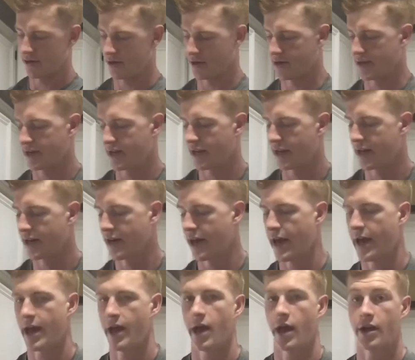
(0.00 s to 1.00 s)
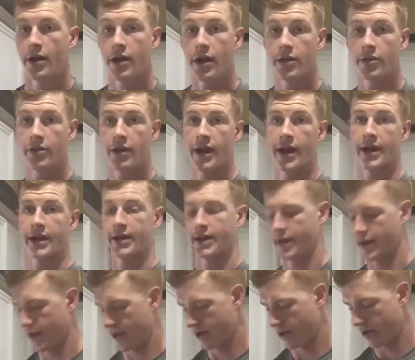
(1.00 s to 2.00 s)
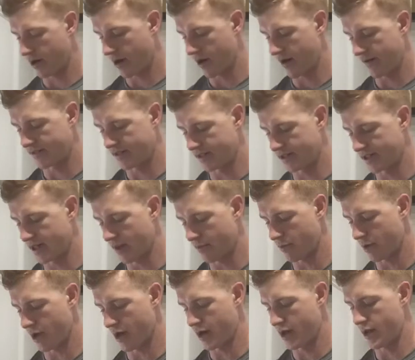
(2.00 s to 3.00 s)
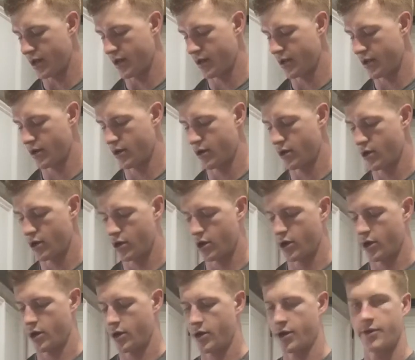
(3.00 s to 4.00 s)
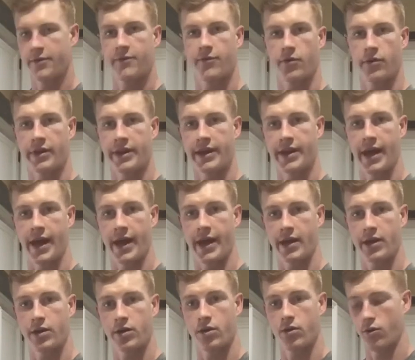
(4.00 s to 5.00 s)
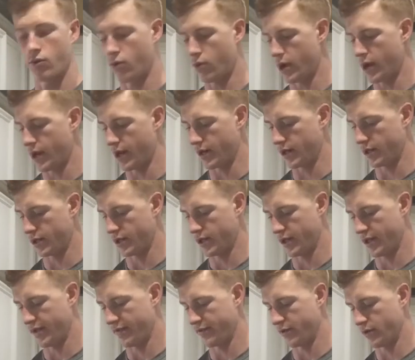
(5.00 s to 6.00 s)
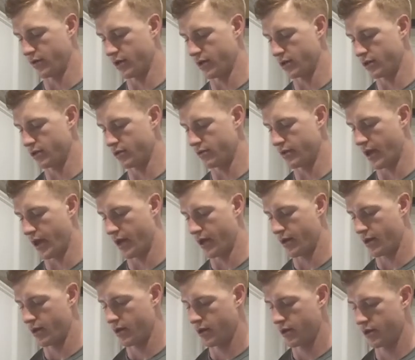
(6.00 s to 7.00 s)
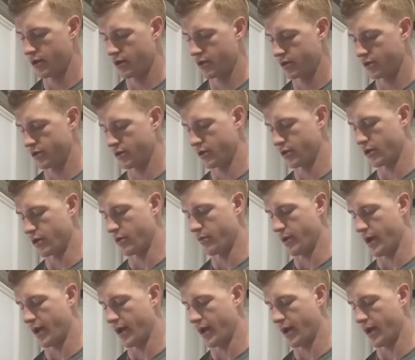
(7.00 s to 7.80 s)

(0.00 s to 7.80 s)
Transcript: You need to get another egg, and you're gonna have to separate it for the egg white, if you can do that. So you go